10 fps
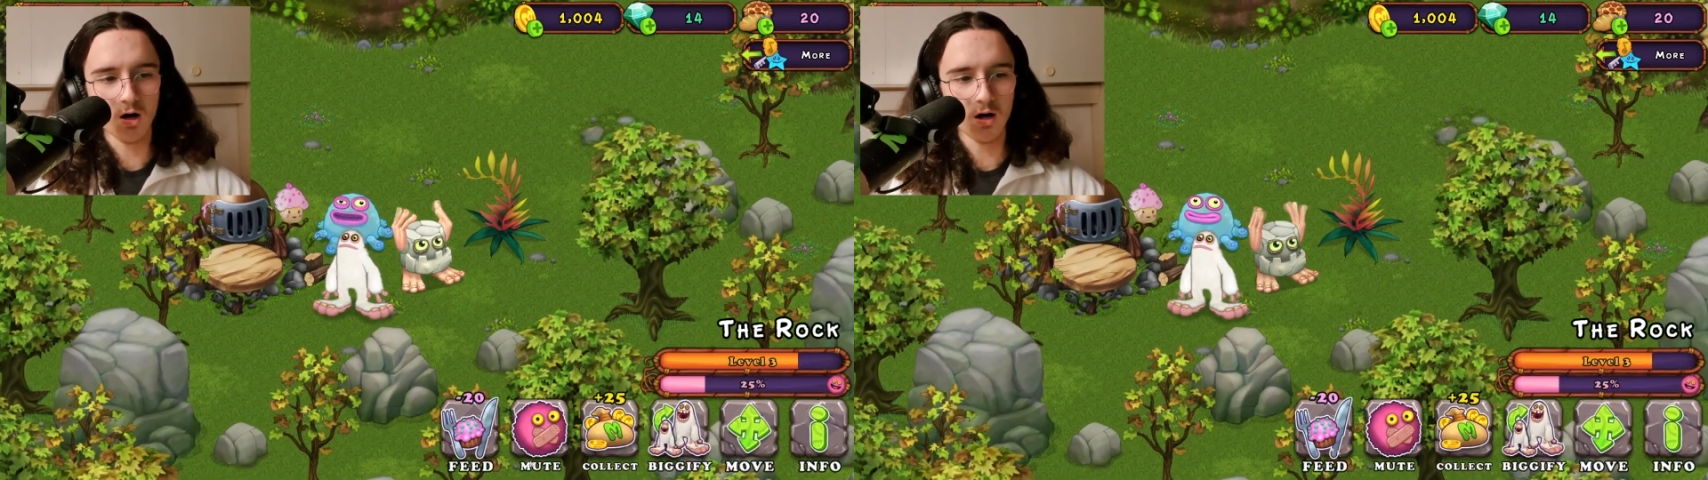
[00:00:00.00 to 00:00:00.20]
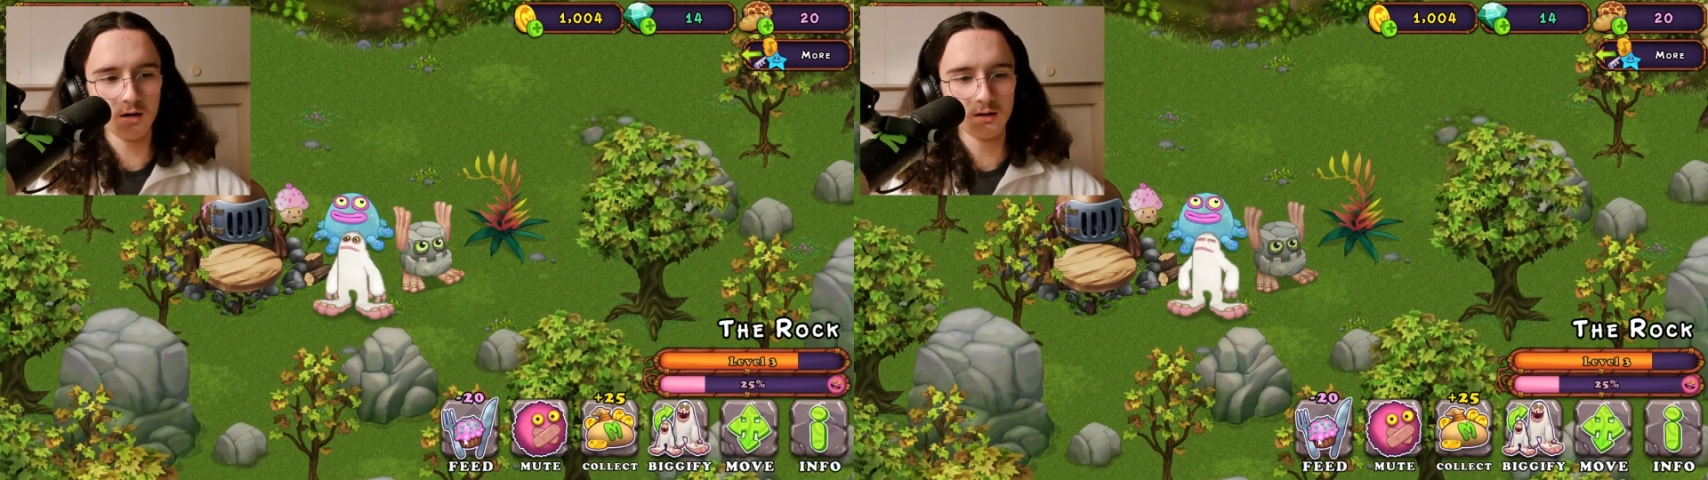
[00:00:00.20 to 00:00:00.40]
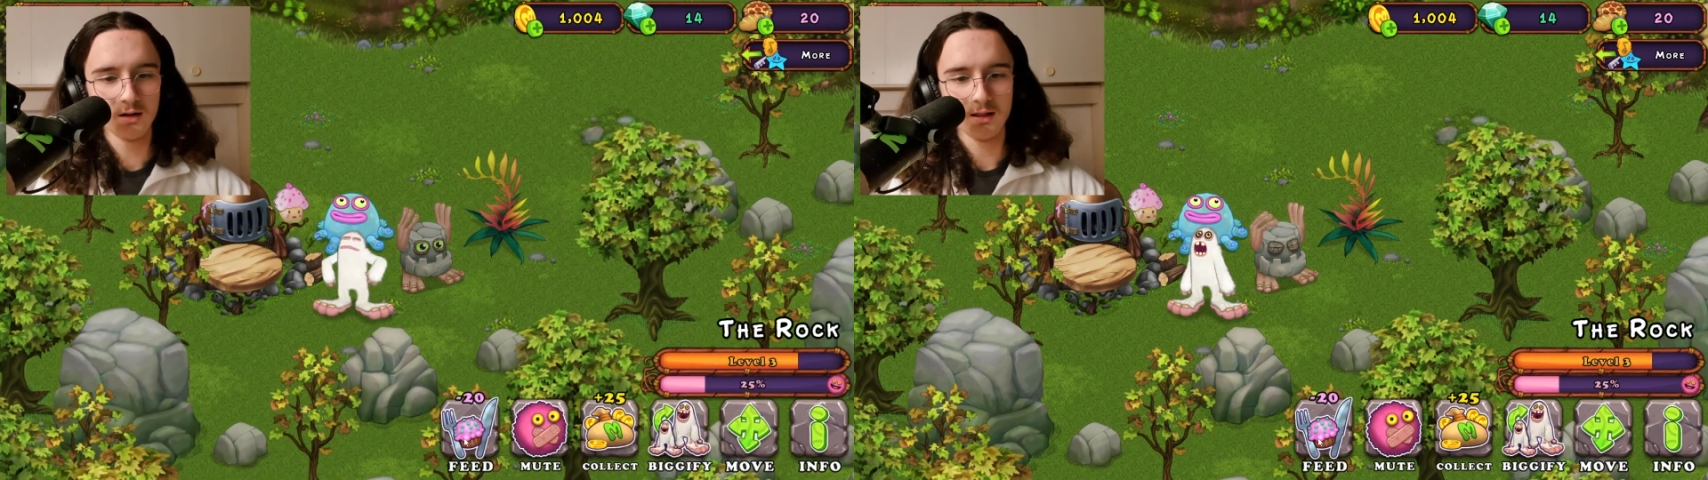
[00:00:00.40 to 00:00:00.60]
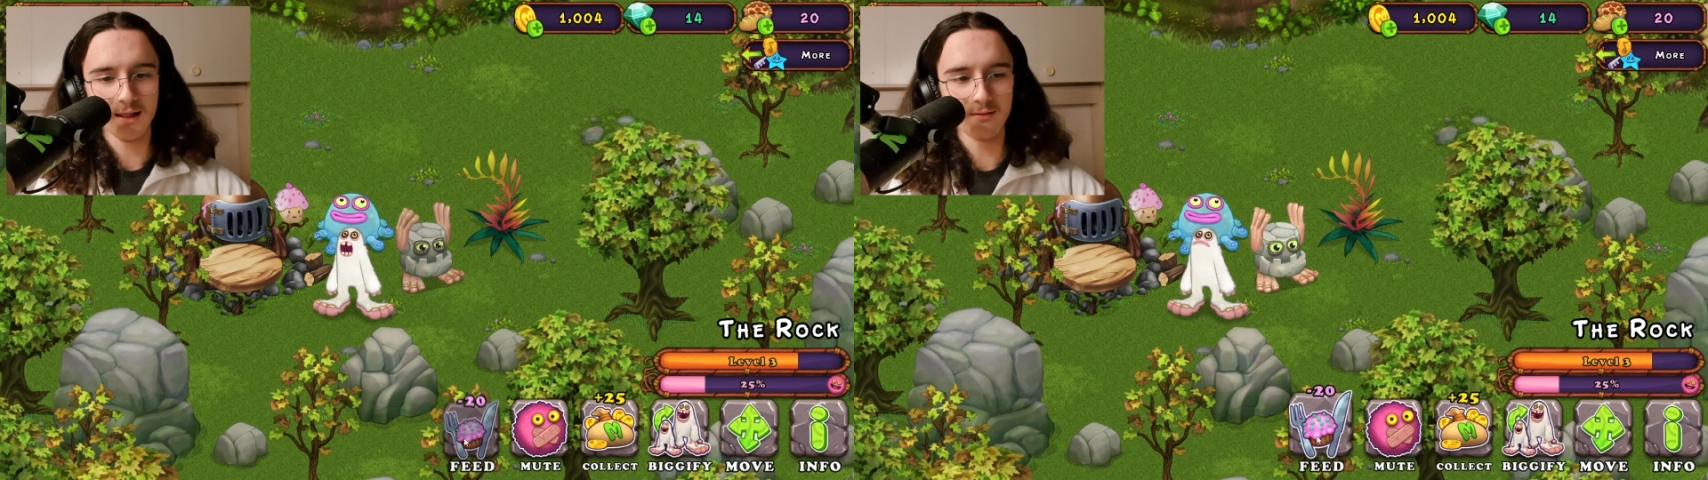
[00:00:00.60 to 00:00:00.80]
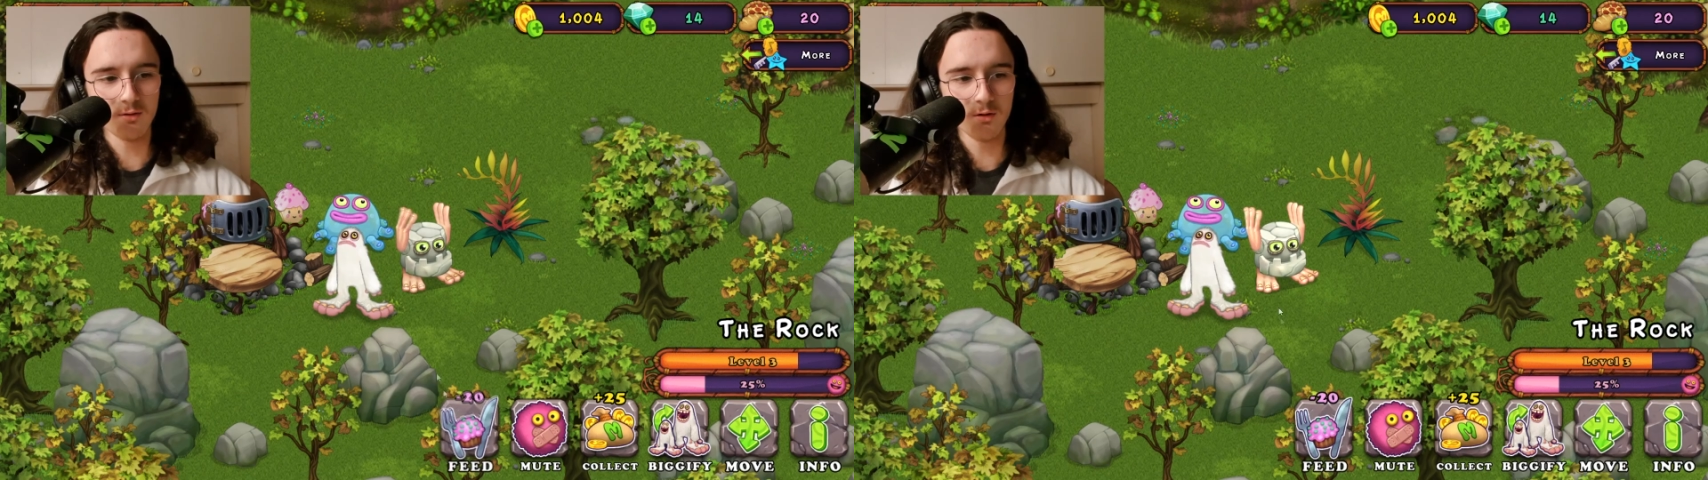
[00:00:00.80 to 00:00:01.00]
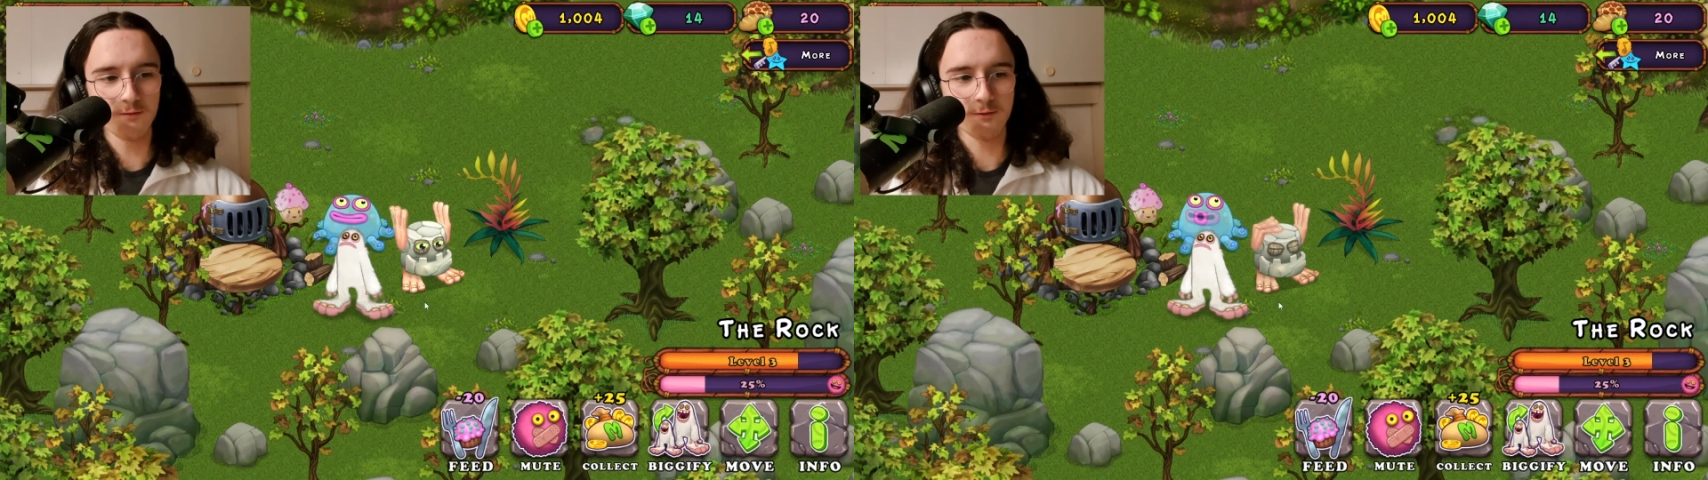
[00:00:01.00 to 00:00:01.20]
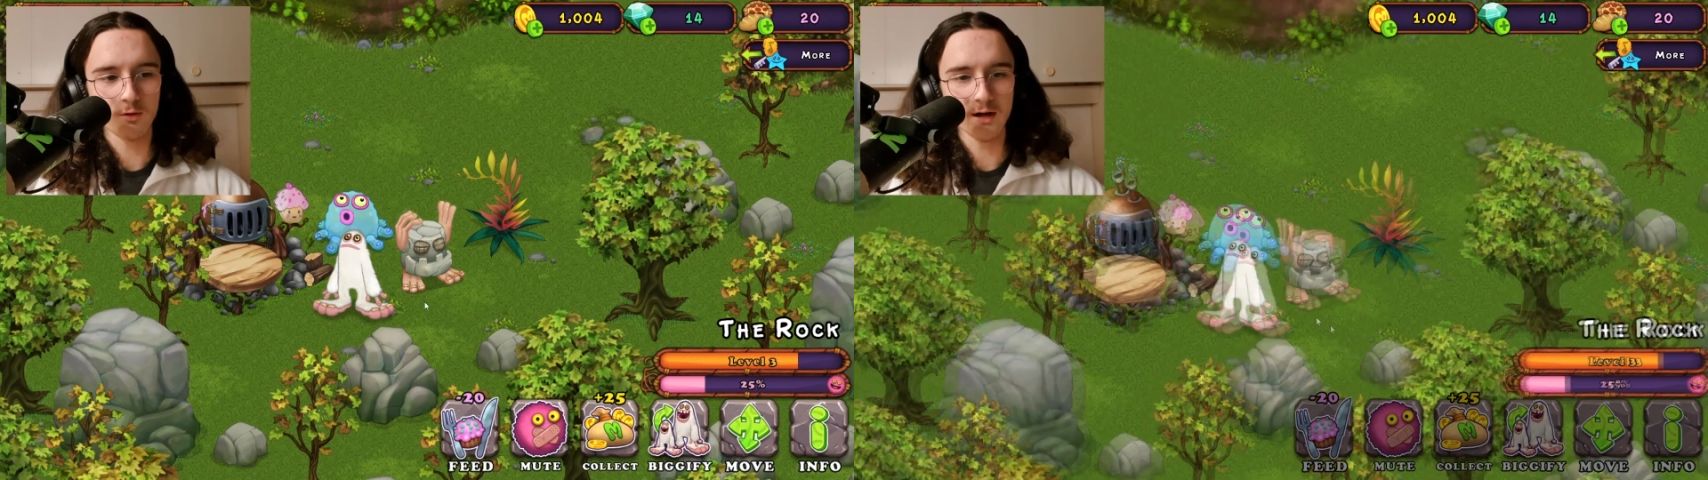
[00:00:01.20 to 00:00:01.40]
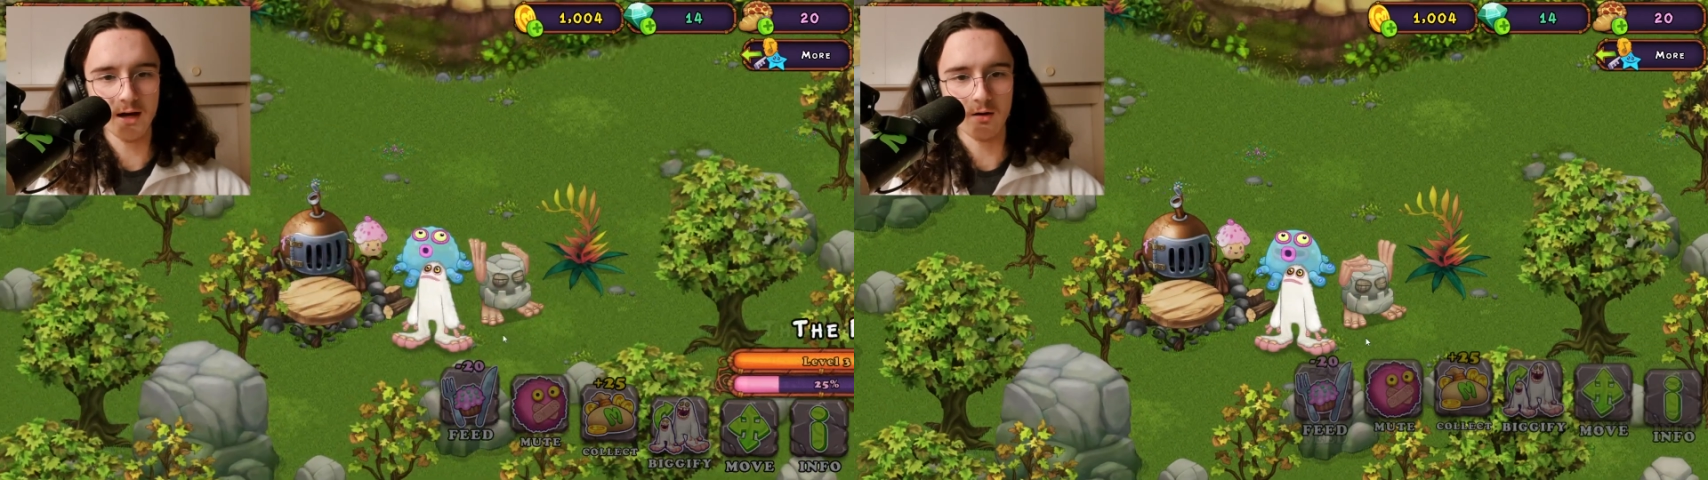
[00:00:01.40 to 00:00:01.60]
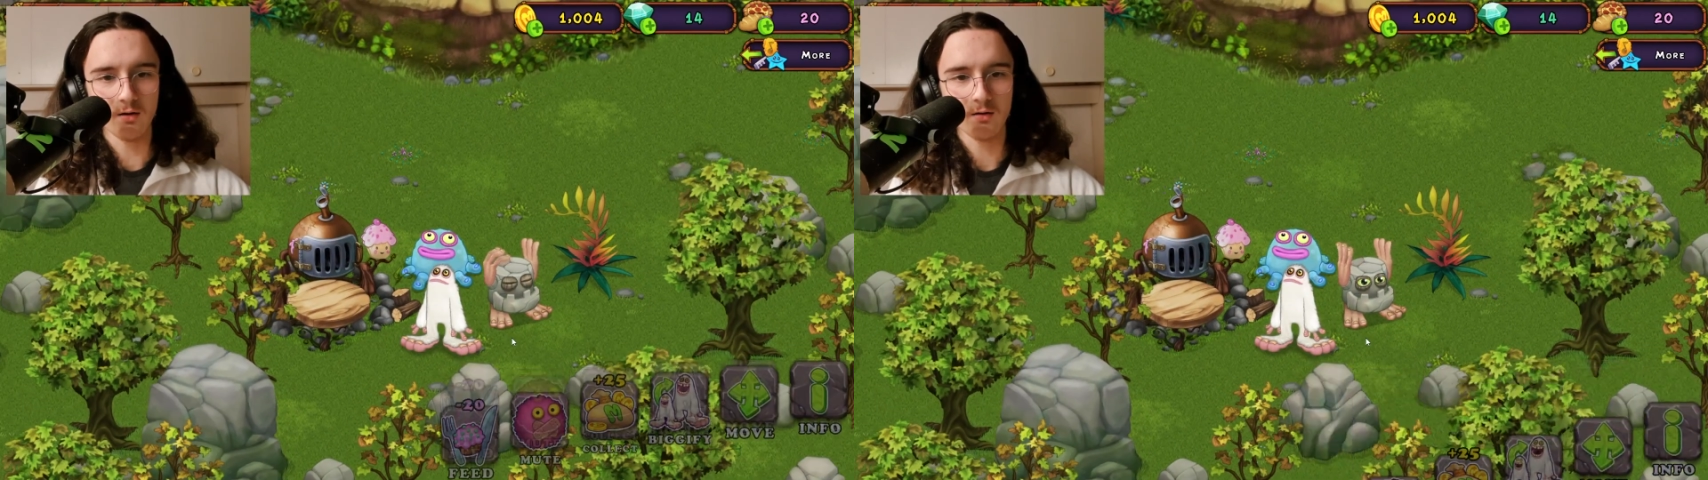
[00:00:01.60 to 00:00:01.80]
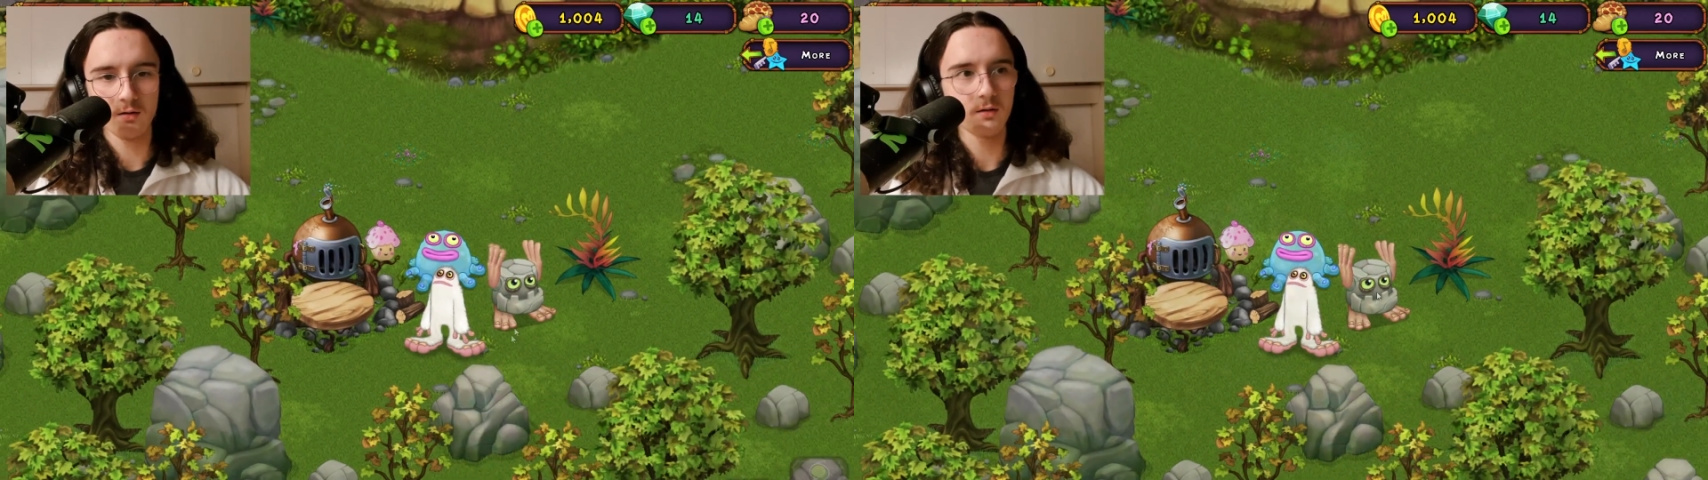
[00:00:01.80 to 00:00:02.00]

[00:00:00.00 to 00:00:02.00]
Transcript: on level 4 now.